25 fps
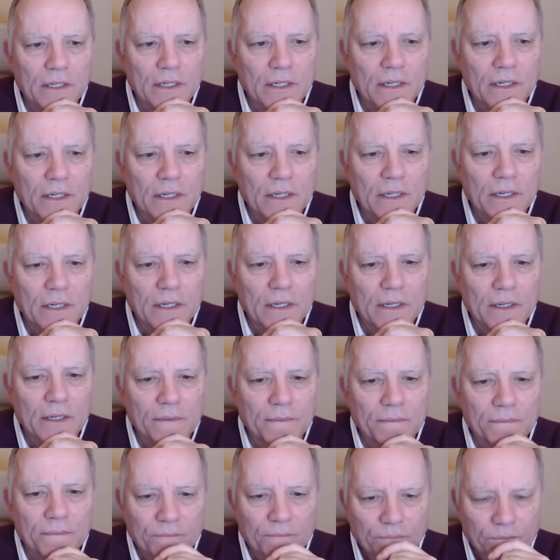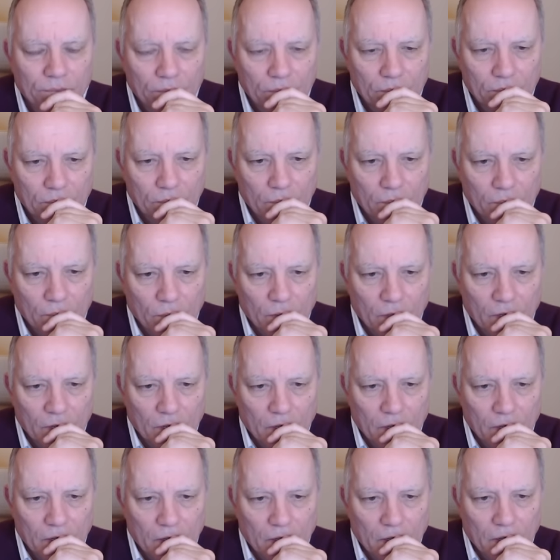
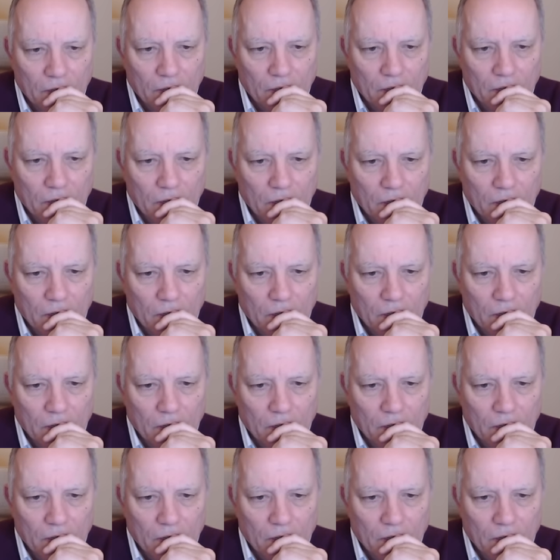[no speech]